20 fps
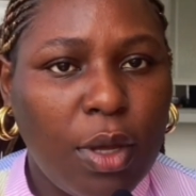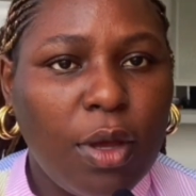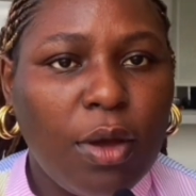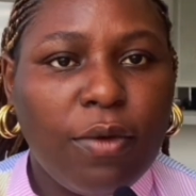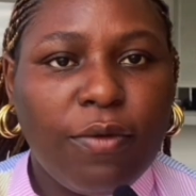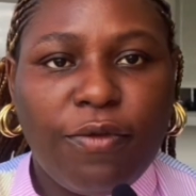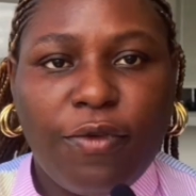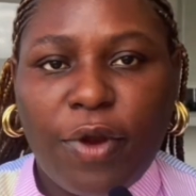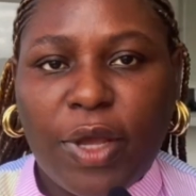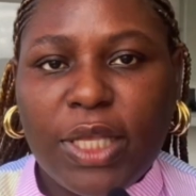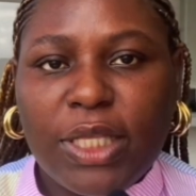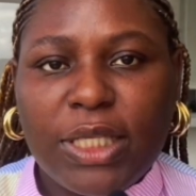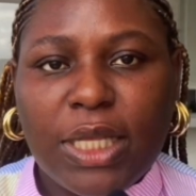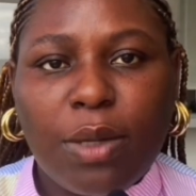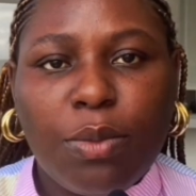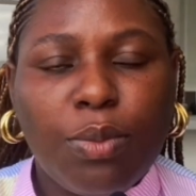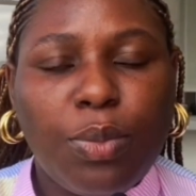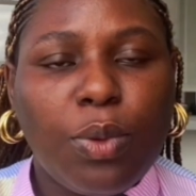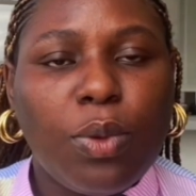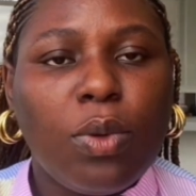For
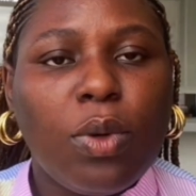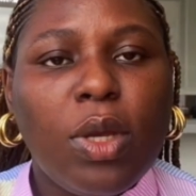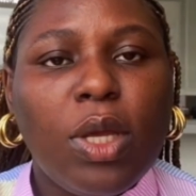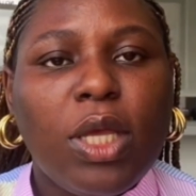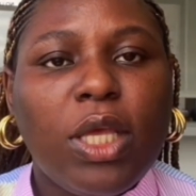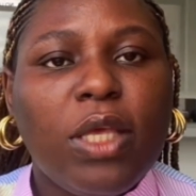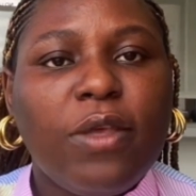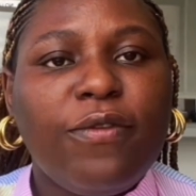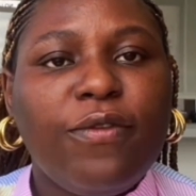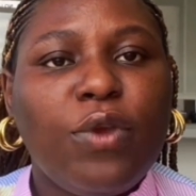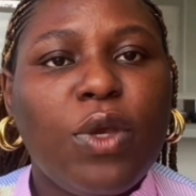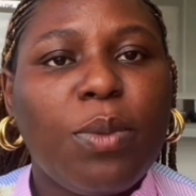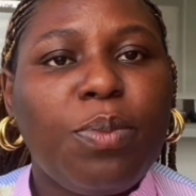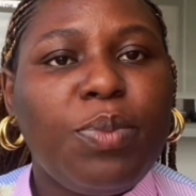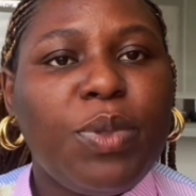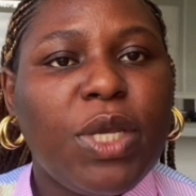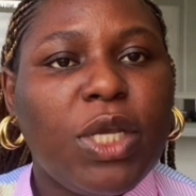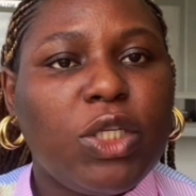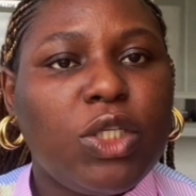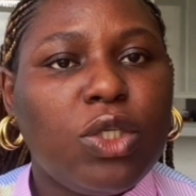example, if you're a
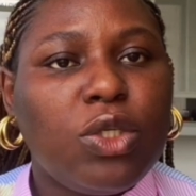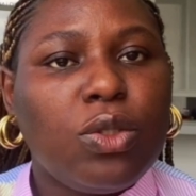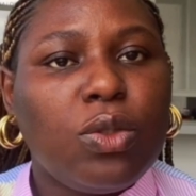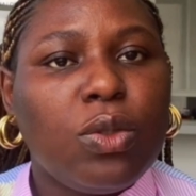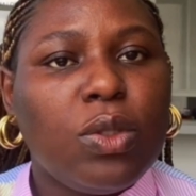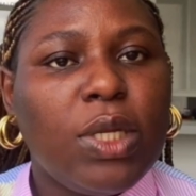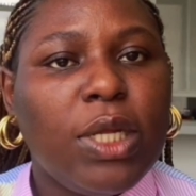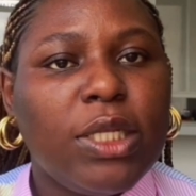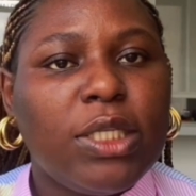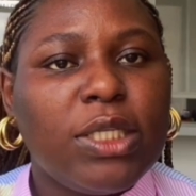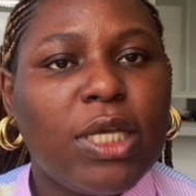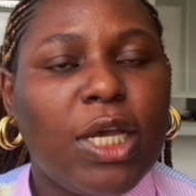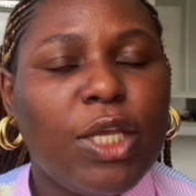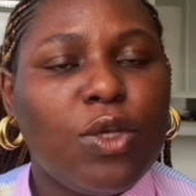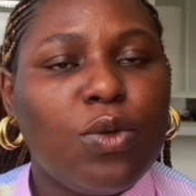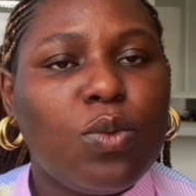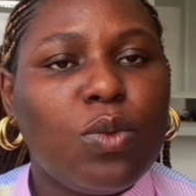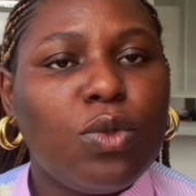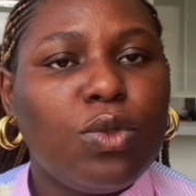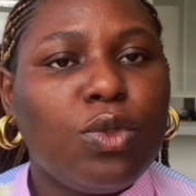PhD student and you
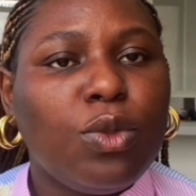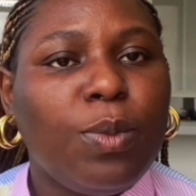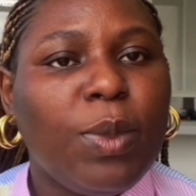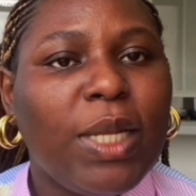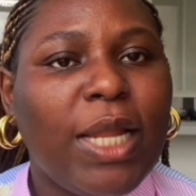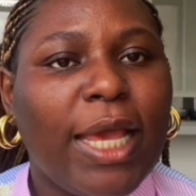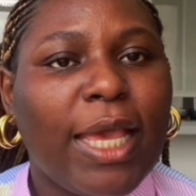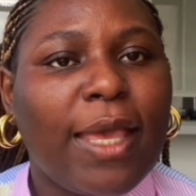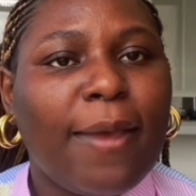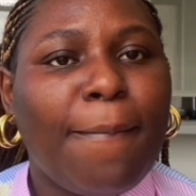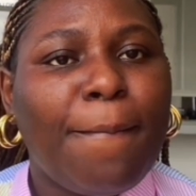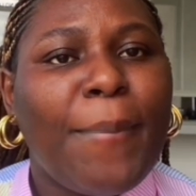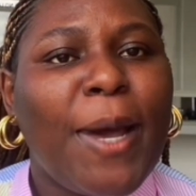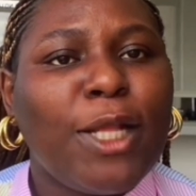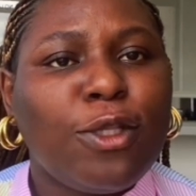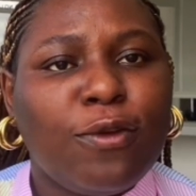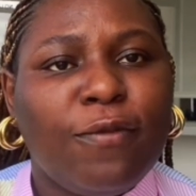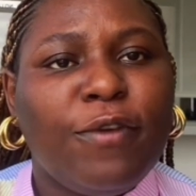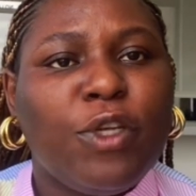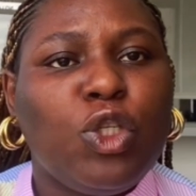want to be like a part
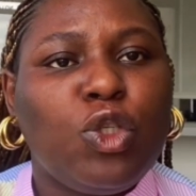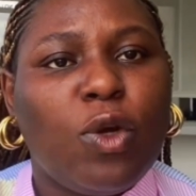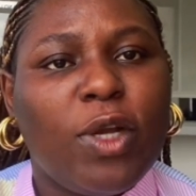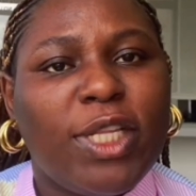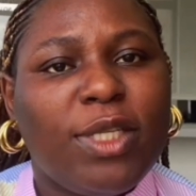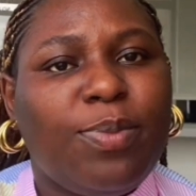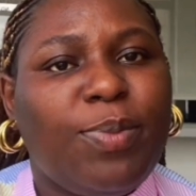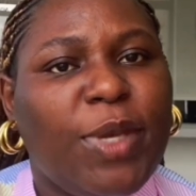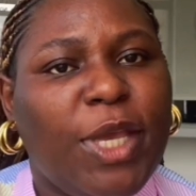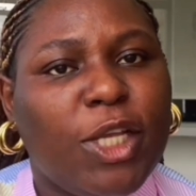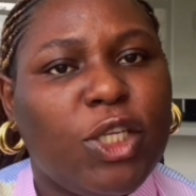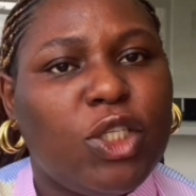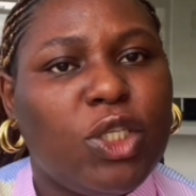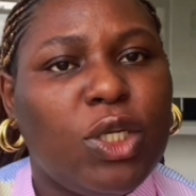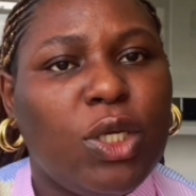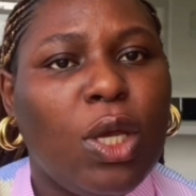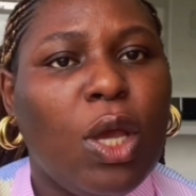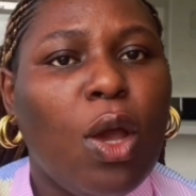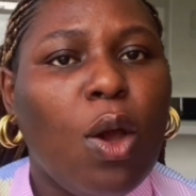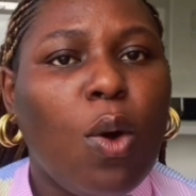of a joint PhD
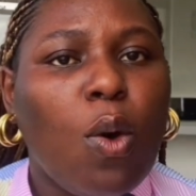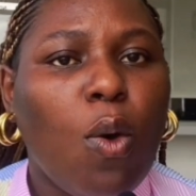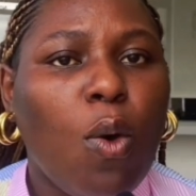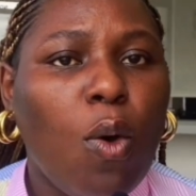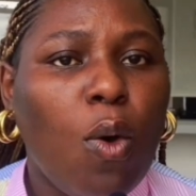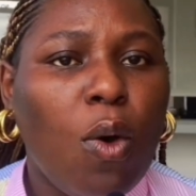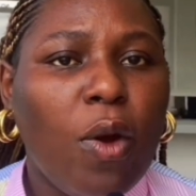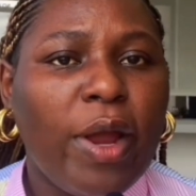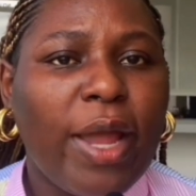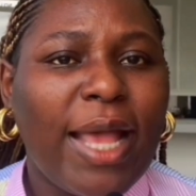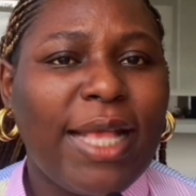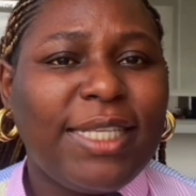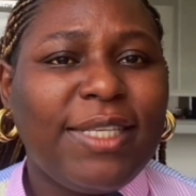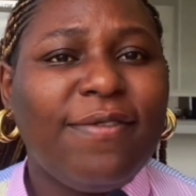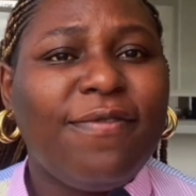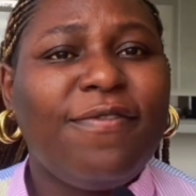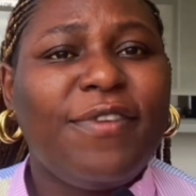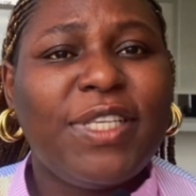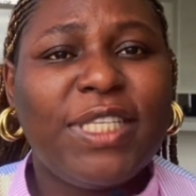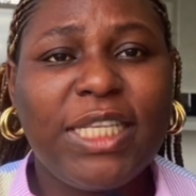or as a
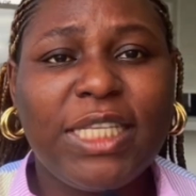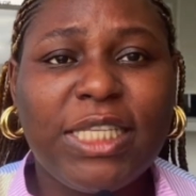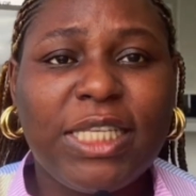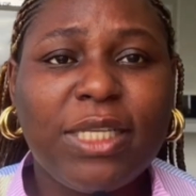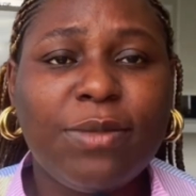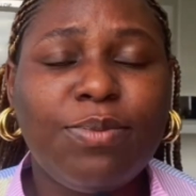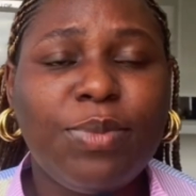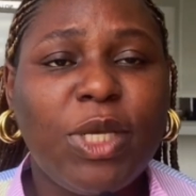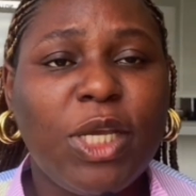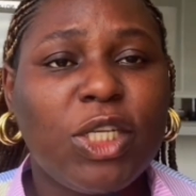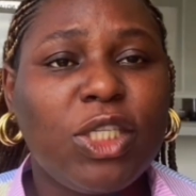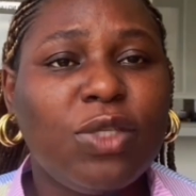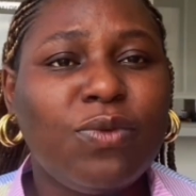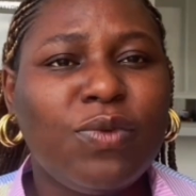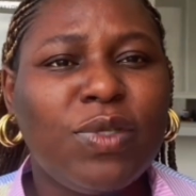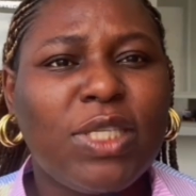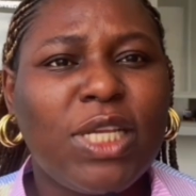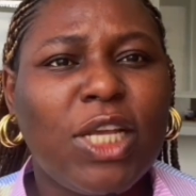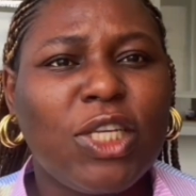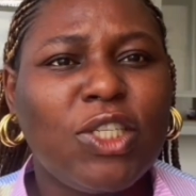visiting PhD
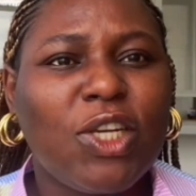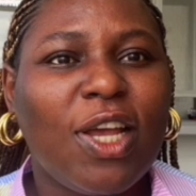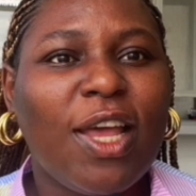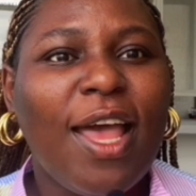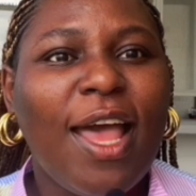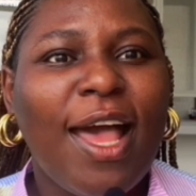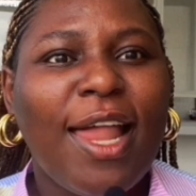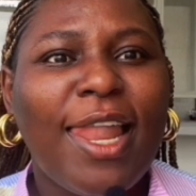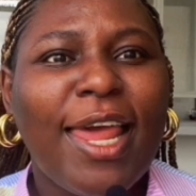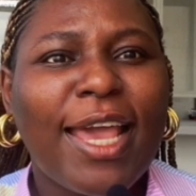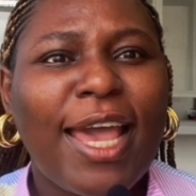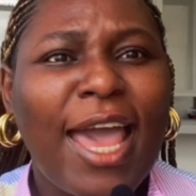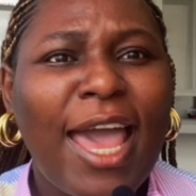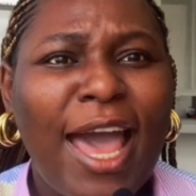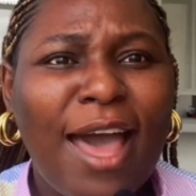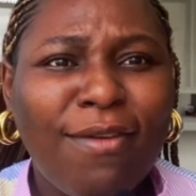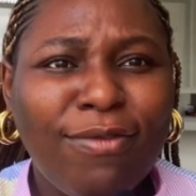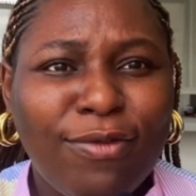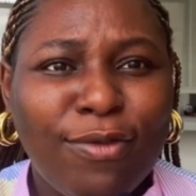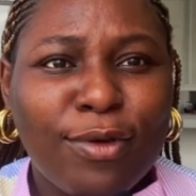researcher, like I
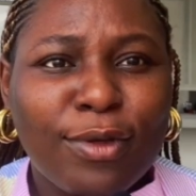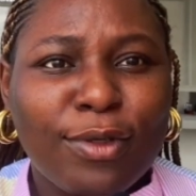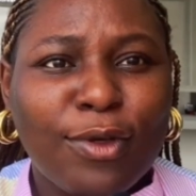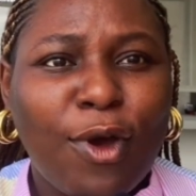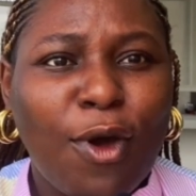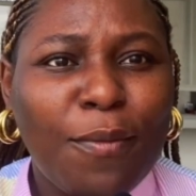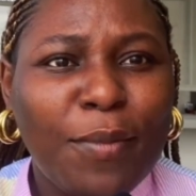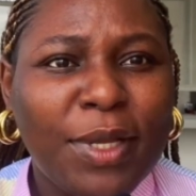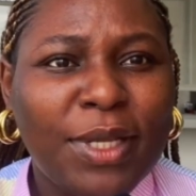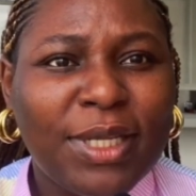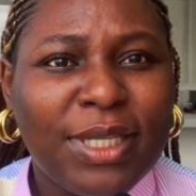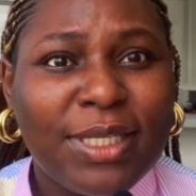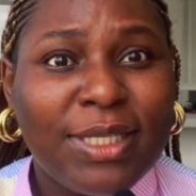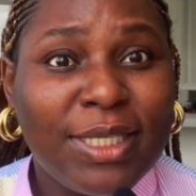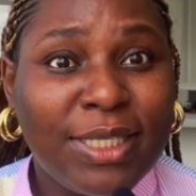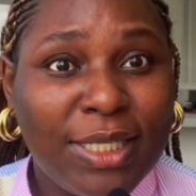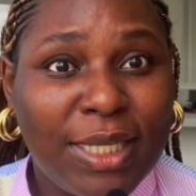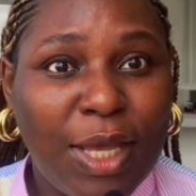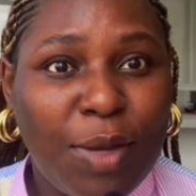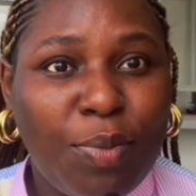have one coming in this
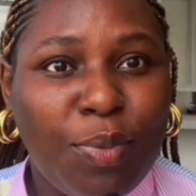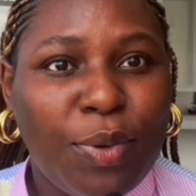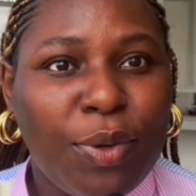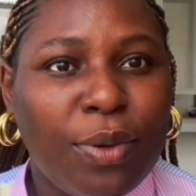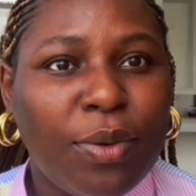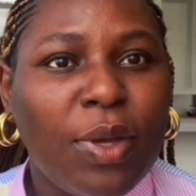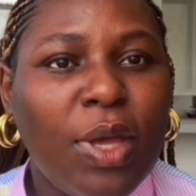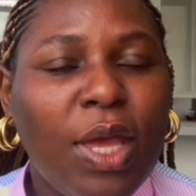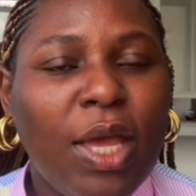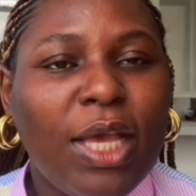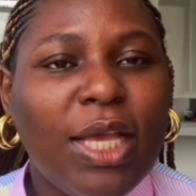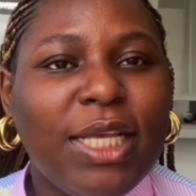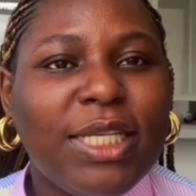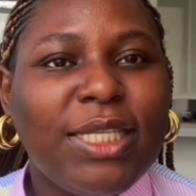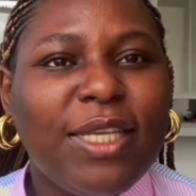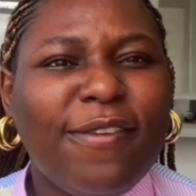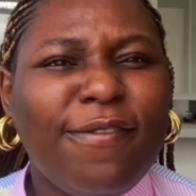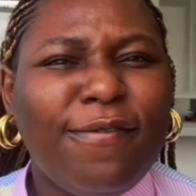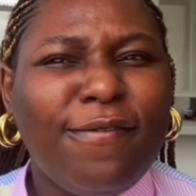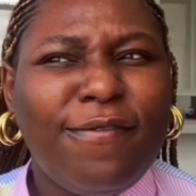April, is
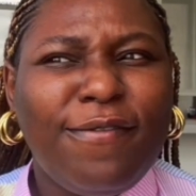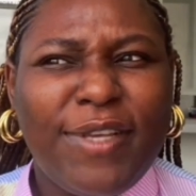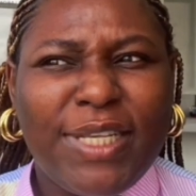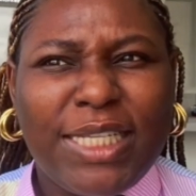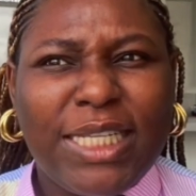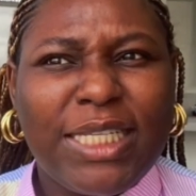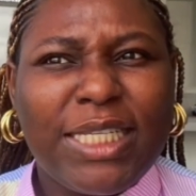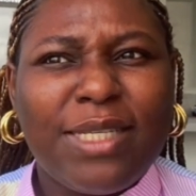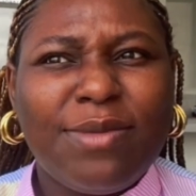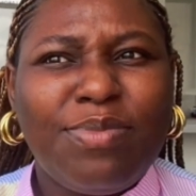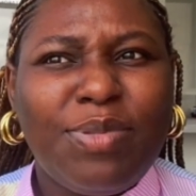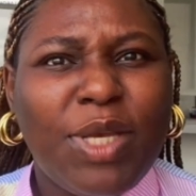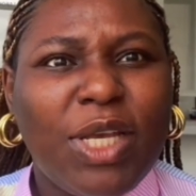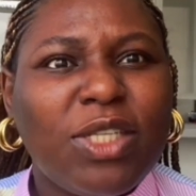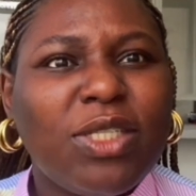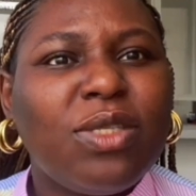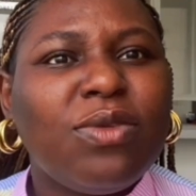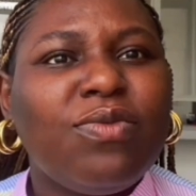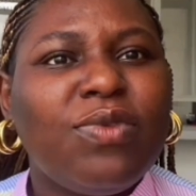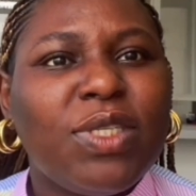a visiting
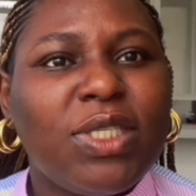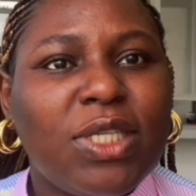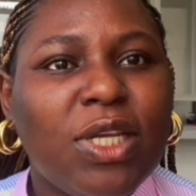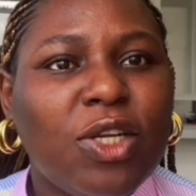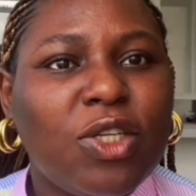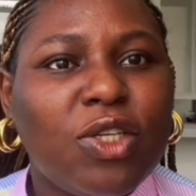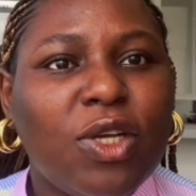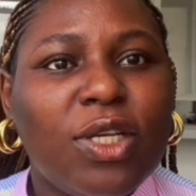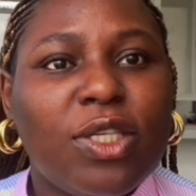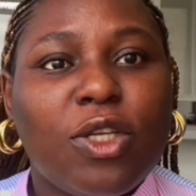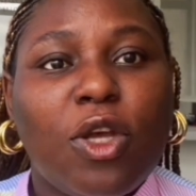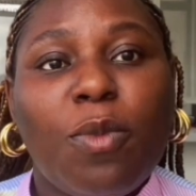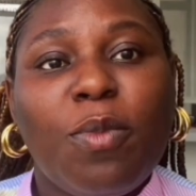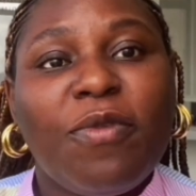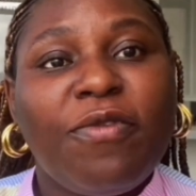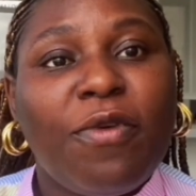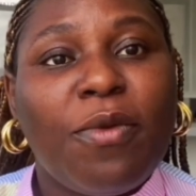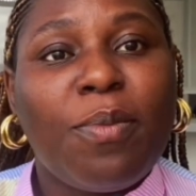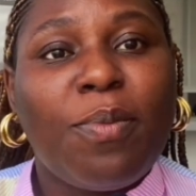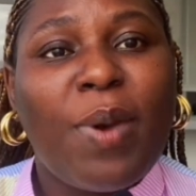PhD researcher. He's coming
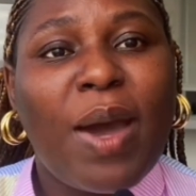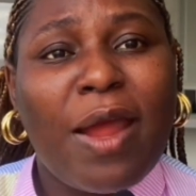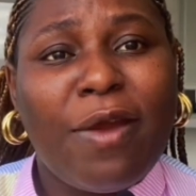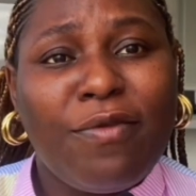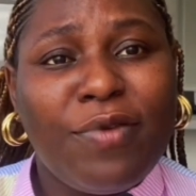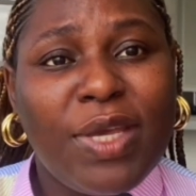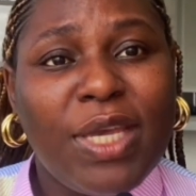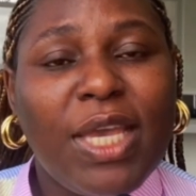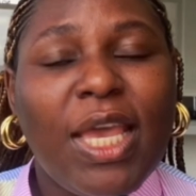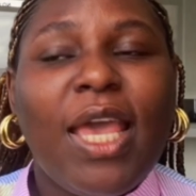from Paris.